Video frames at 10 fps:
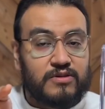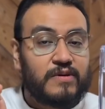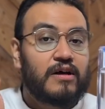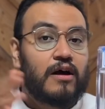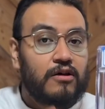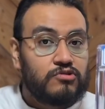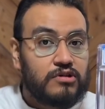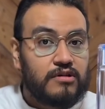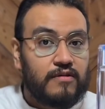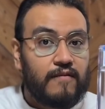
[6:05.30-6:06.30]
spend
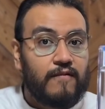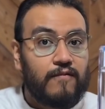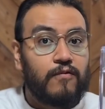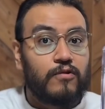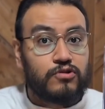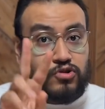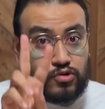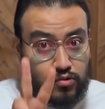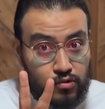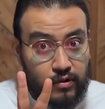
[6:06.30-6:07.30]
$100 for
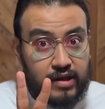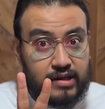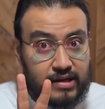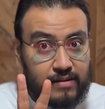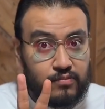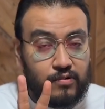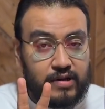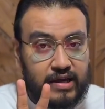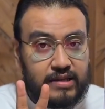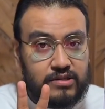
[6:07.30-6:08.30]
two graded
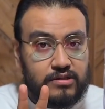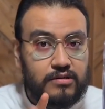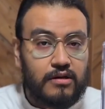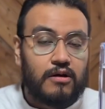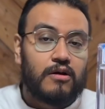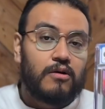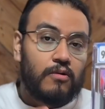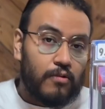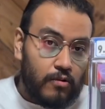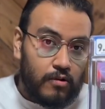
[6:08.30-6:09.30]
9.8s,
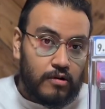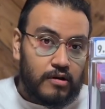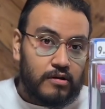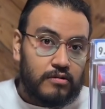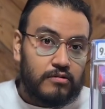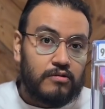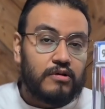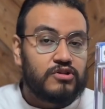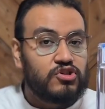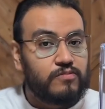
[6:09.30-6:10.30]
or you
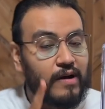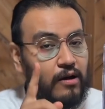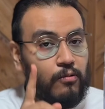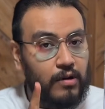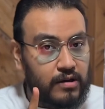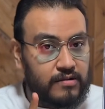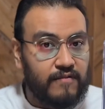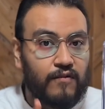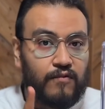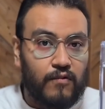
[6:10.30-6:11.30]
can just buy one
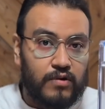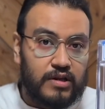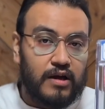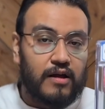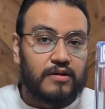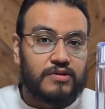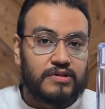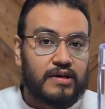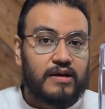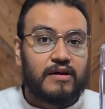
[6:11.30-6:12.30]
for $40.
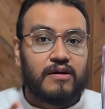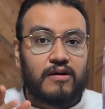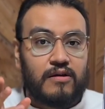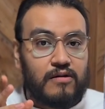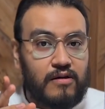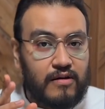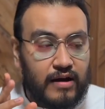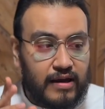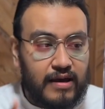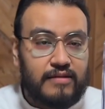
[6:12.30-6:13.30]

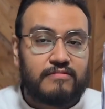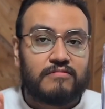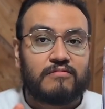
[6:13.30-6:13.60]
Again,